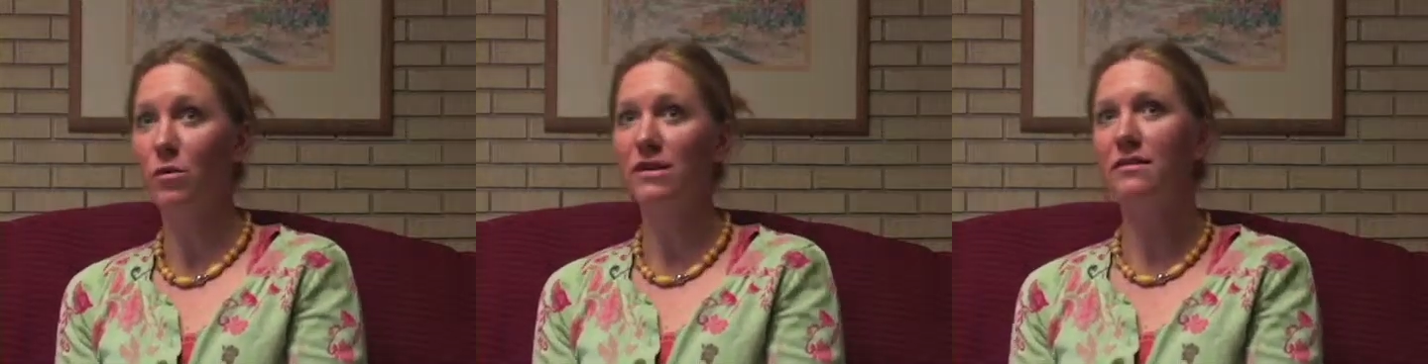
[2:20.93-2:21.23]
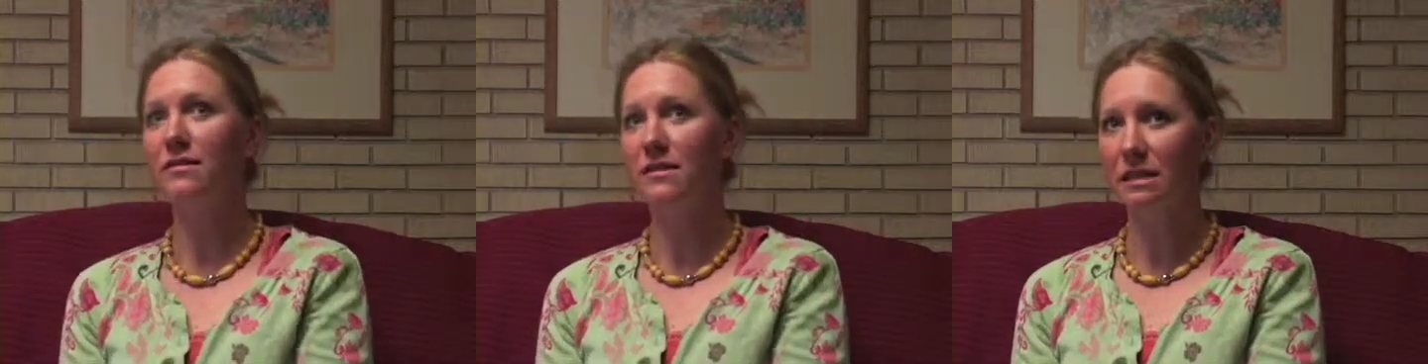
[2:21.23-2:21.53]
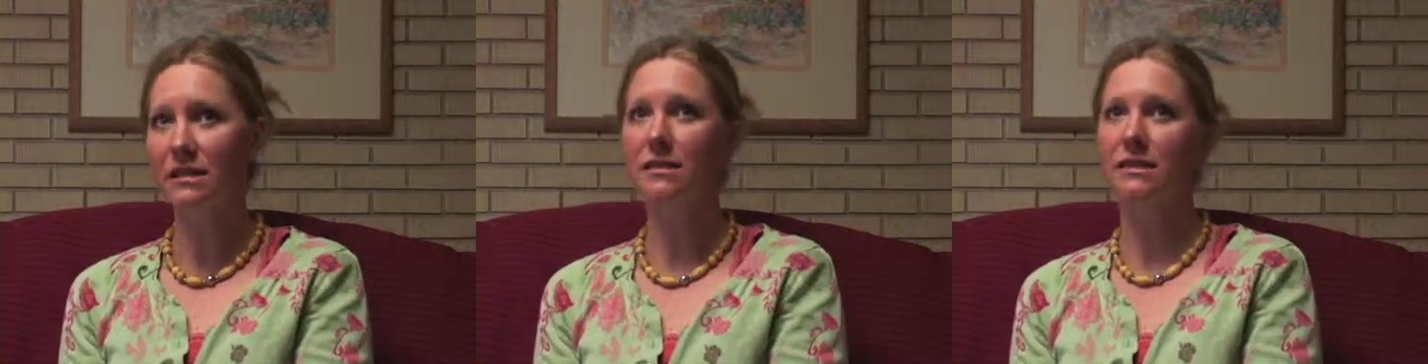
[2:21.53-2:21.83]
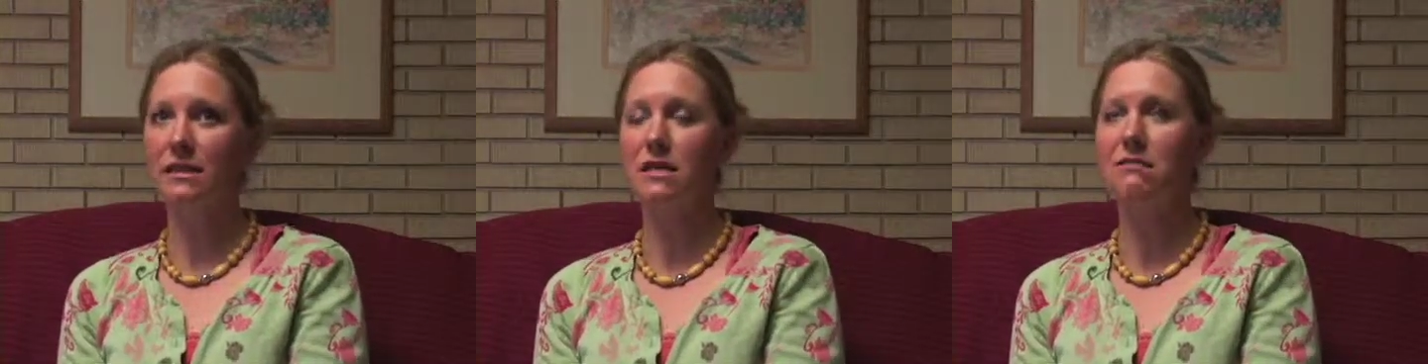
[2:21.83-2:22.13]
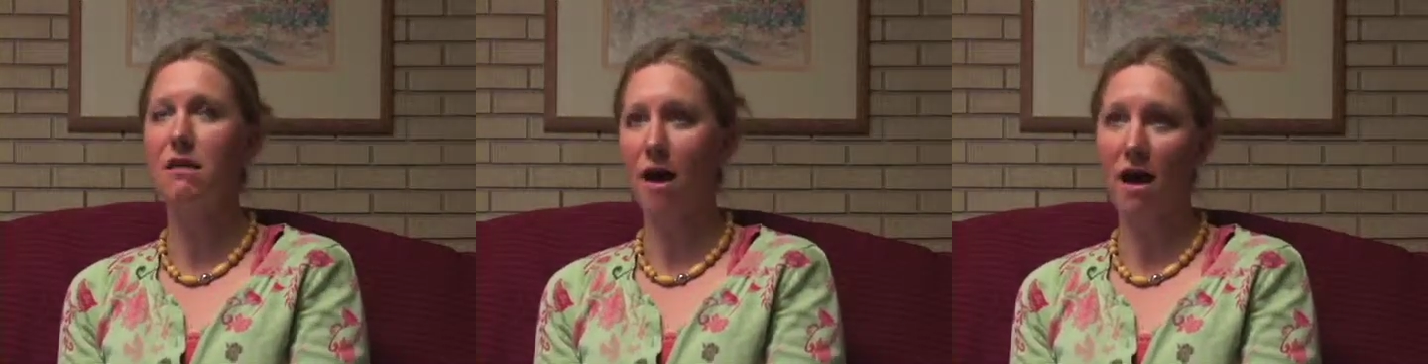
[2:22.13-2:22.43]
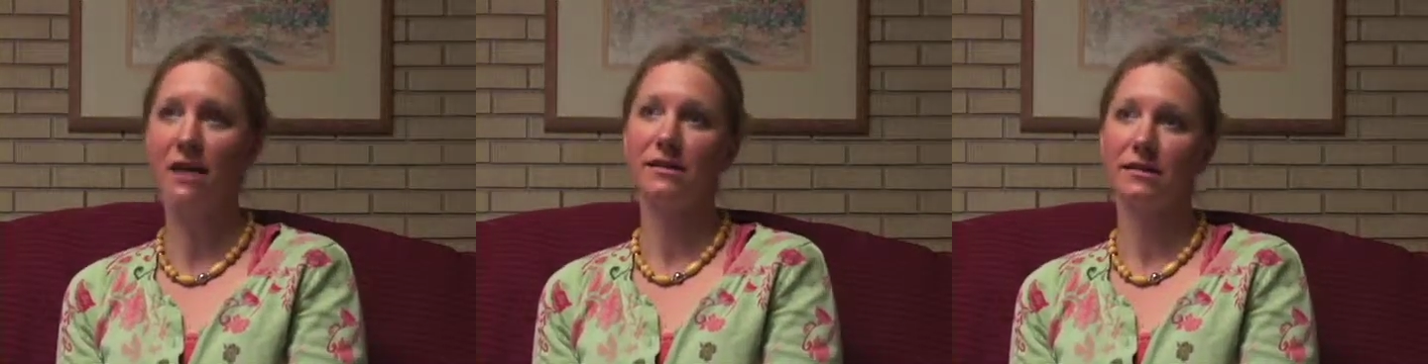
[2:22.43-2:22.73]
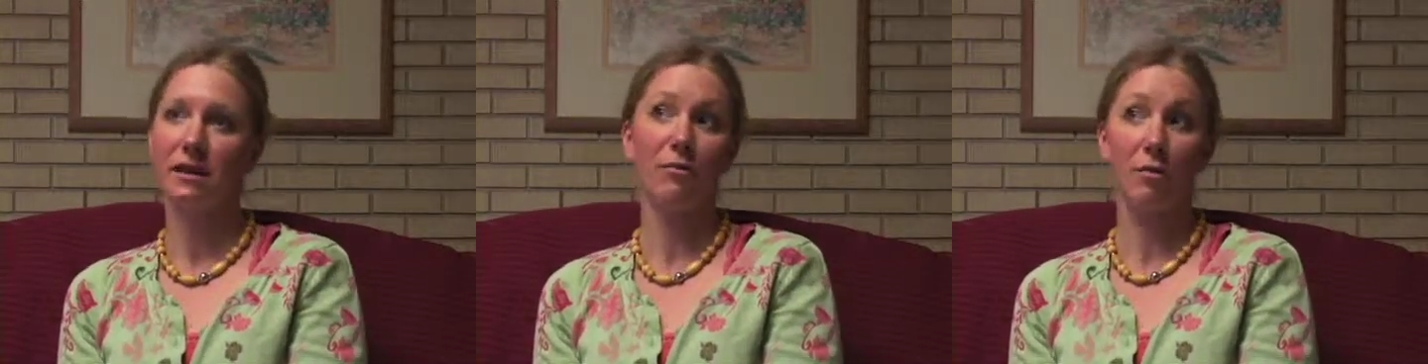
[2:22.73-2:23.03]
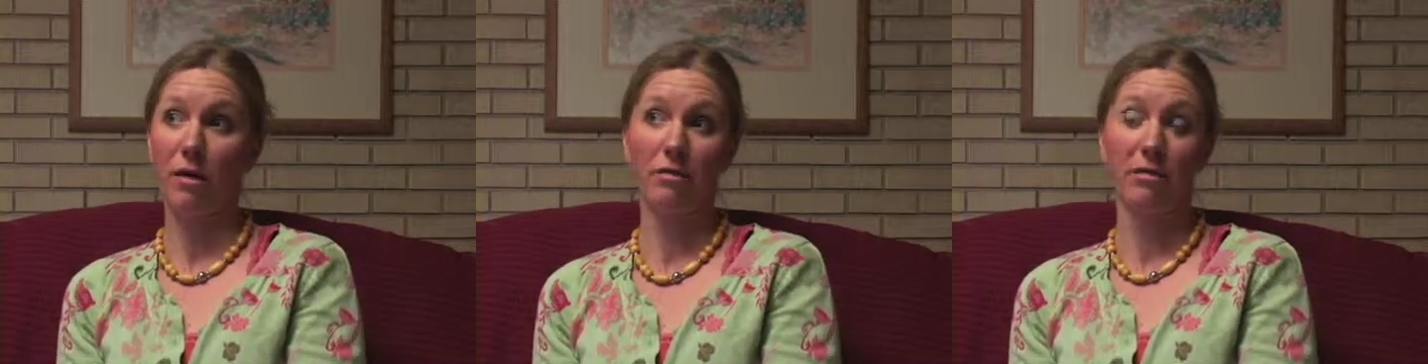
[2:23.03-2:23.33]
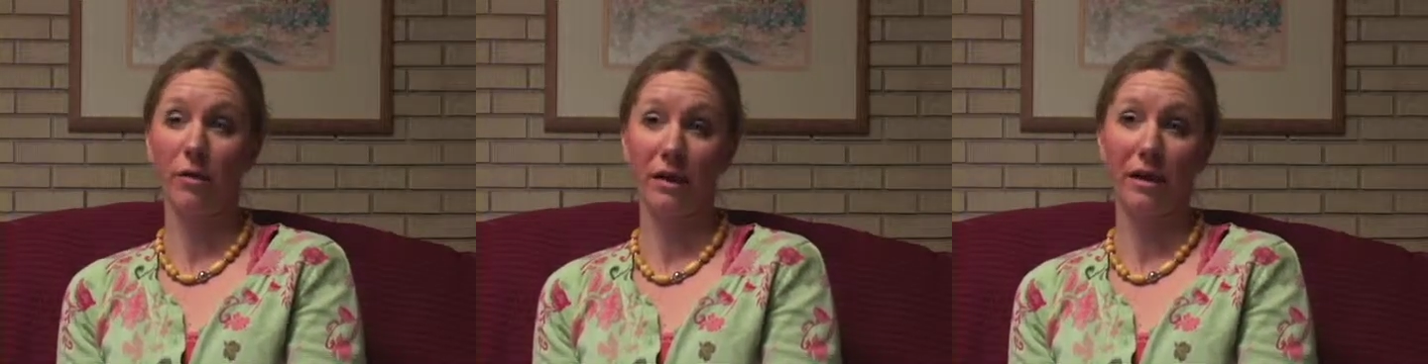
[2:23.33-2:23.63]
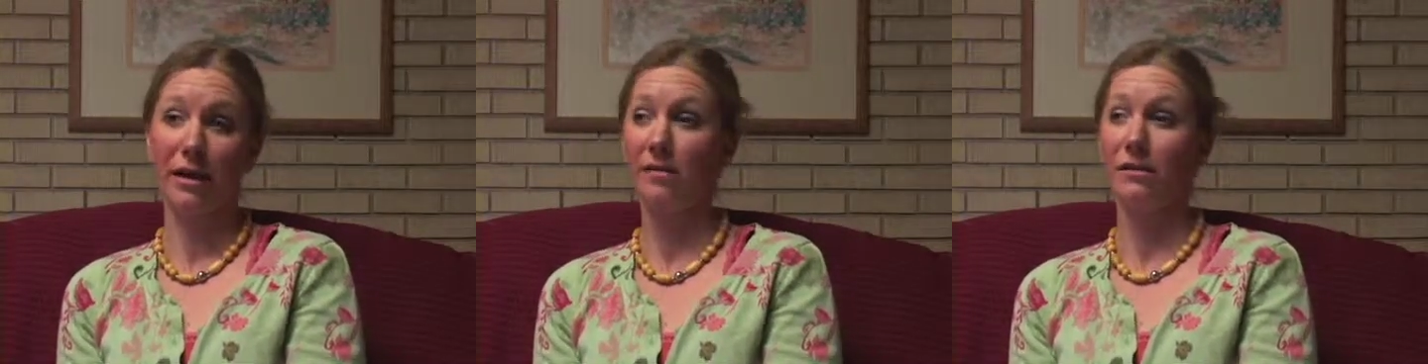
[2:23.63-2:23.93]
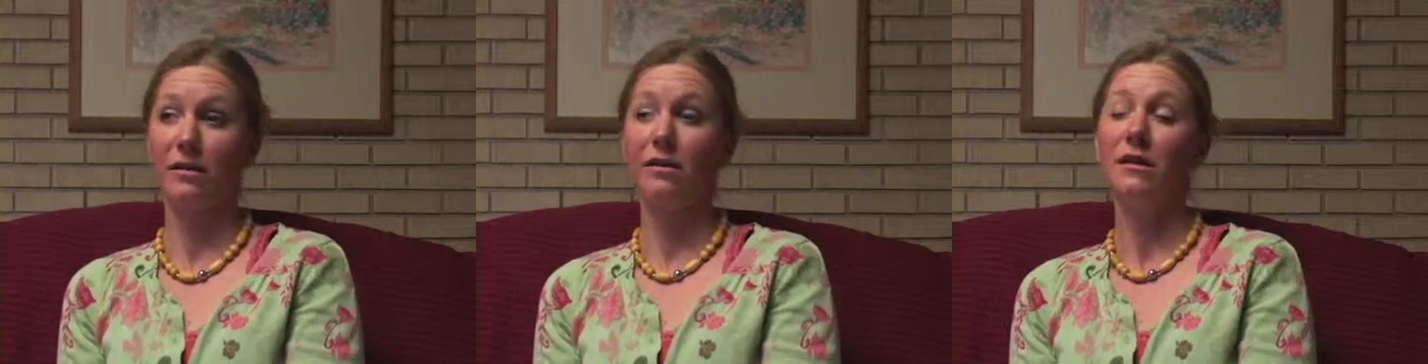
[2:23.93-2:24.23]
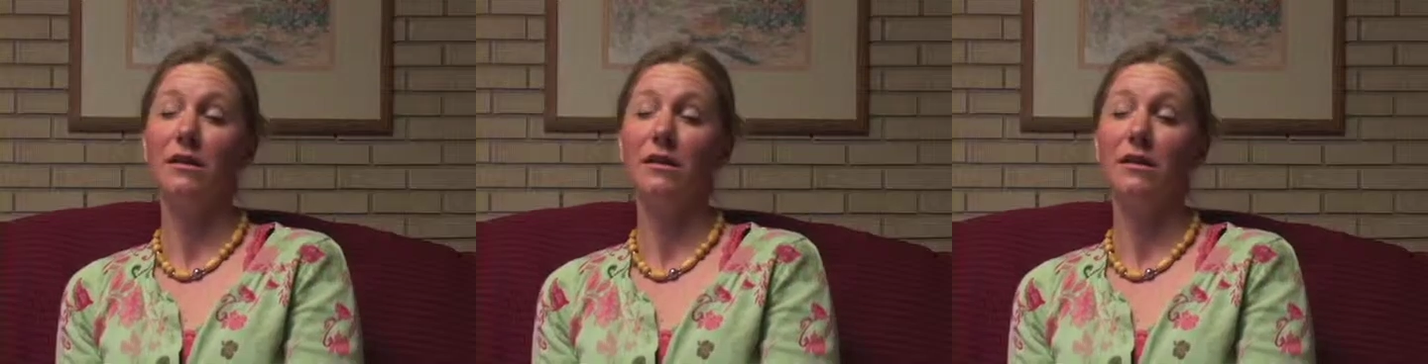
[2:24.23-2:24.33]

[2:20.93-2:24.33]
we still did not come away with knowing even